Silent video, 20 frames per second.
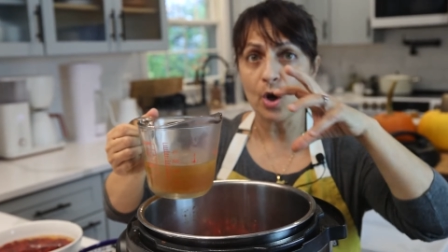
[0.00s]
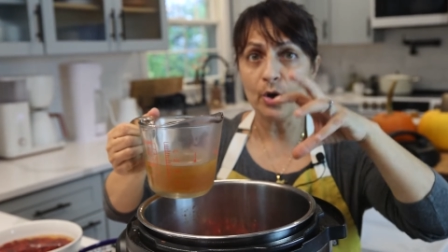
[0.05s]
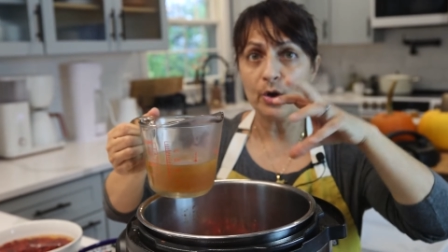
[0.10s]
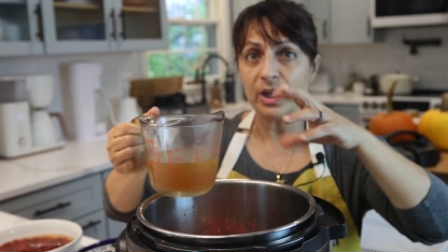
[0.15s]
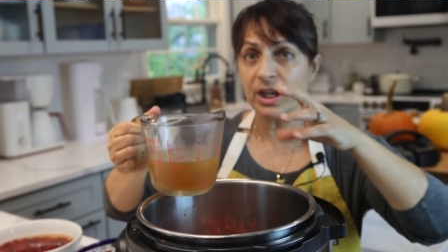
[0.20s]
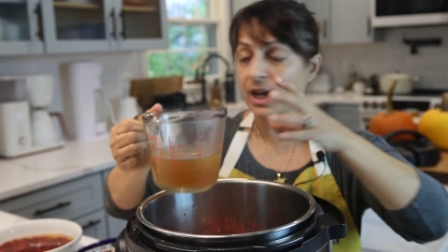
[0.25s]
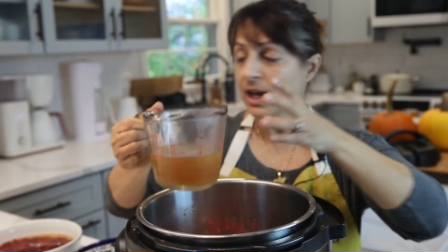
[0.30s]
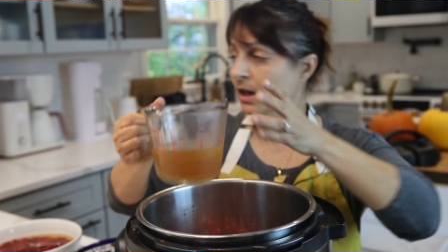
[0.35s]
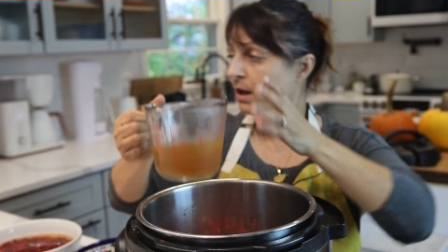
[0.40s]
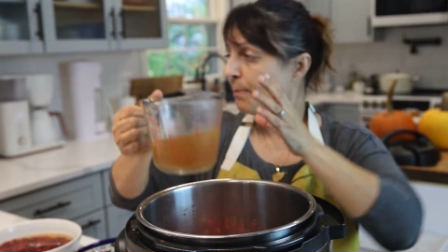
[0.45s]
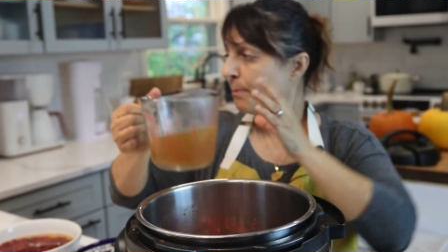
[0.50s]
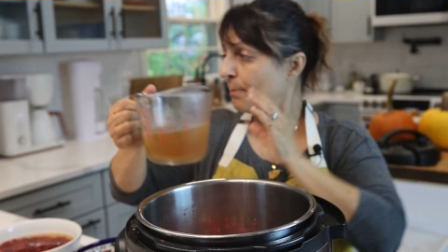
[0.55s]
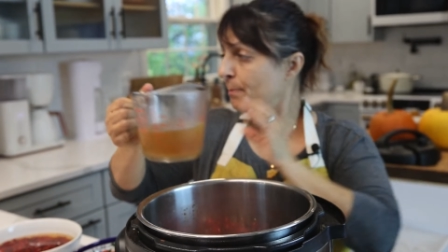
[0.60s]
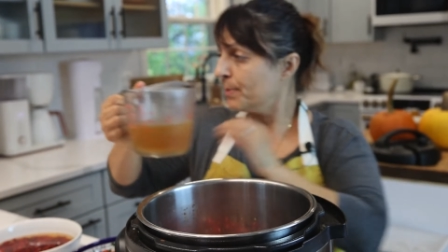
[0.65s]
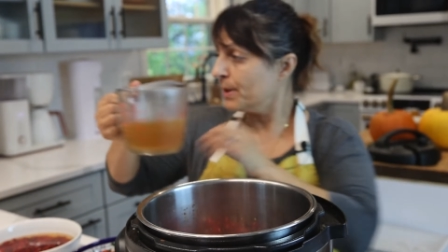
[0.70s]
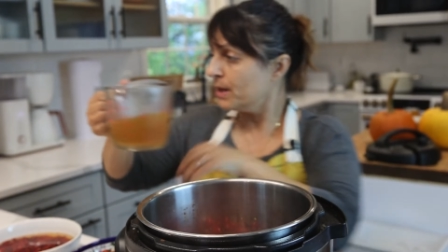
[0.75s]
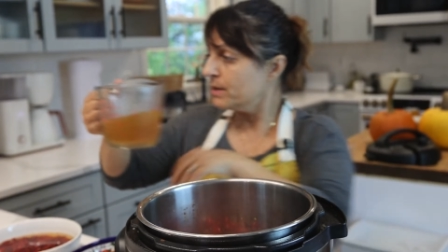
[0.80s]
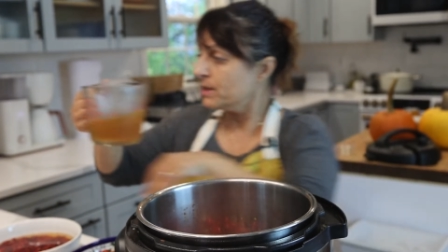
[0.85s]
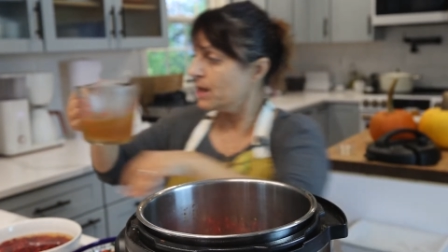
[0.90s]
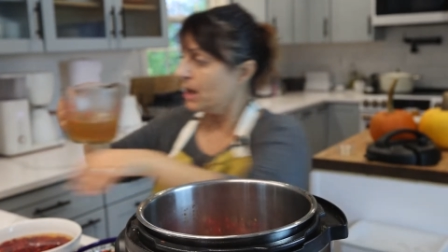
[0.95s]
already in a
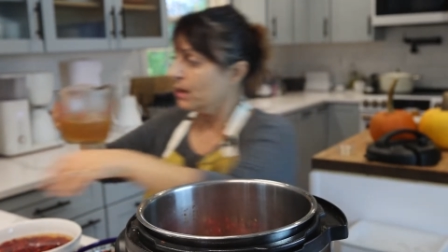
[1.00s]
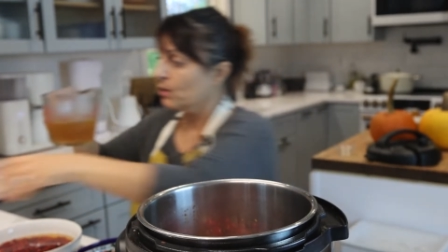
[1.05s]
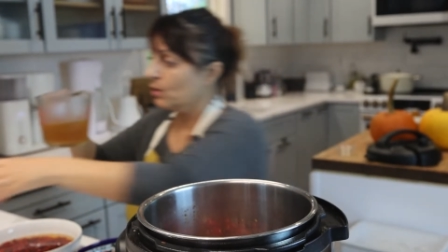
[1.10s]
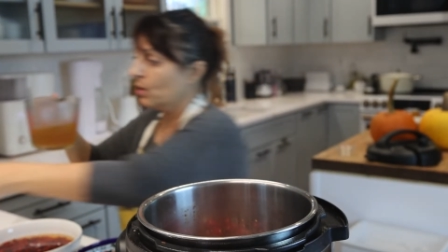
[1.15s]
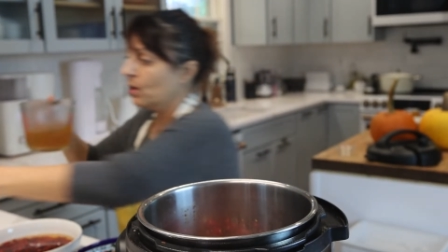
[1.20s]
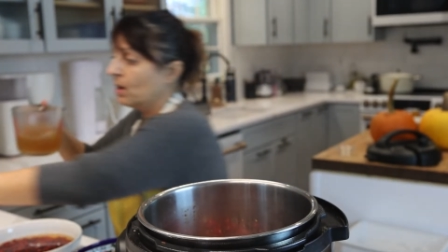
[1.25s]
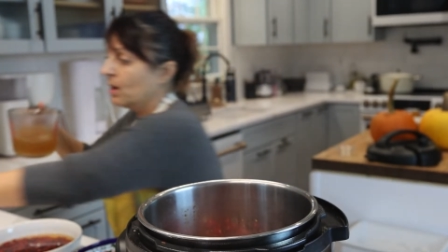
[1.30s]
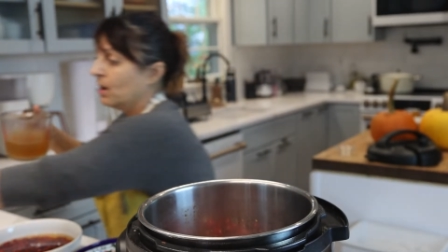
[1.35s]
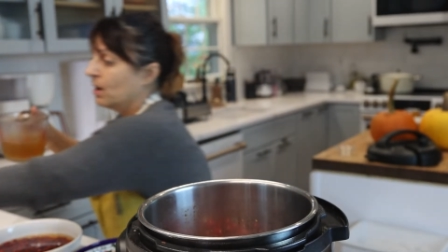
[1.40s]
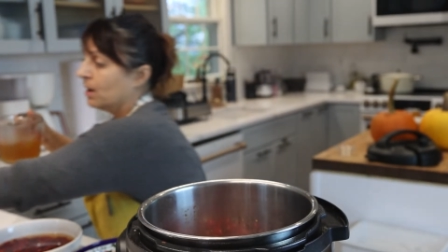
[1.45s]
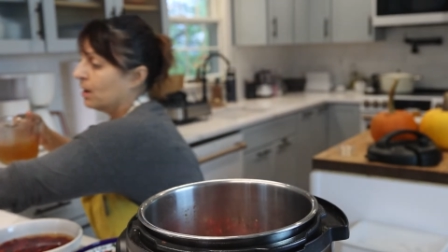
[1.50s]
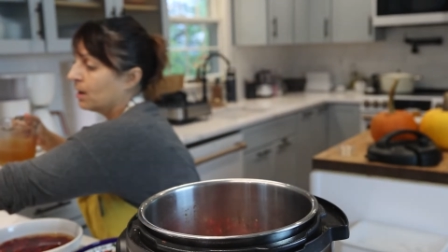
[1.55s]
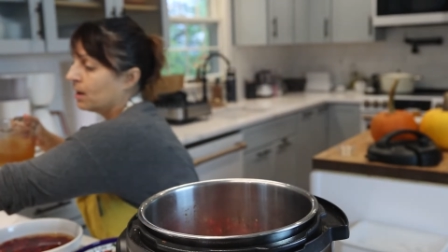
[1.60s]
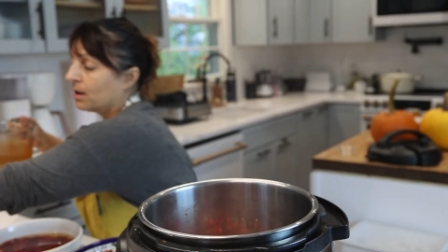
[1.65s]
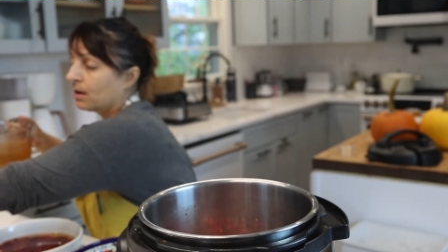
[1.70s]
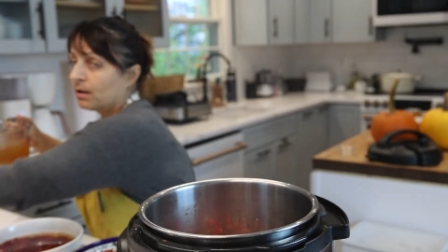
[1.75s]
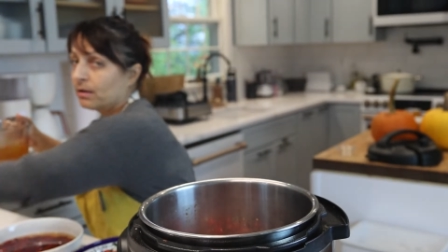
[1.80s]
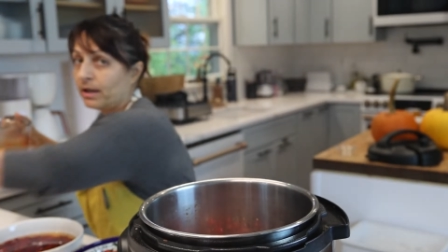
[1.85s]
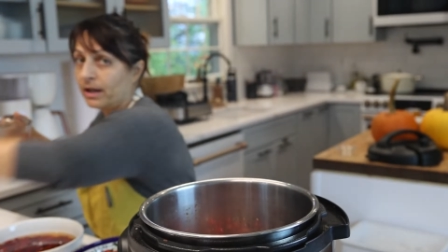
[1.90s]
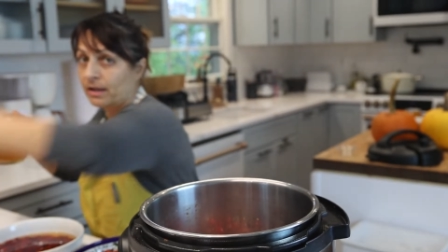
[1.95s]
container
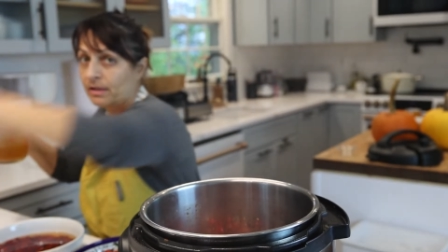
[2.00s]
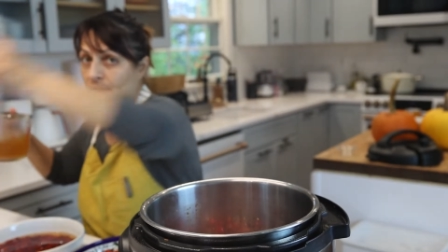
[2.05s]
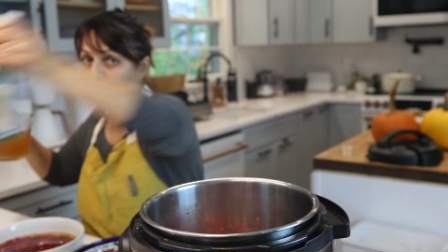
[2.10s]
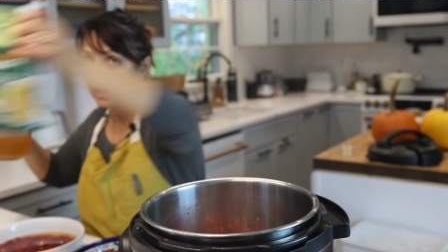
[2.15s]
like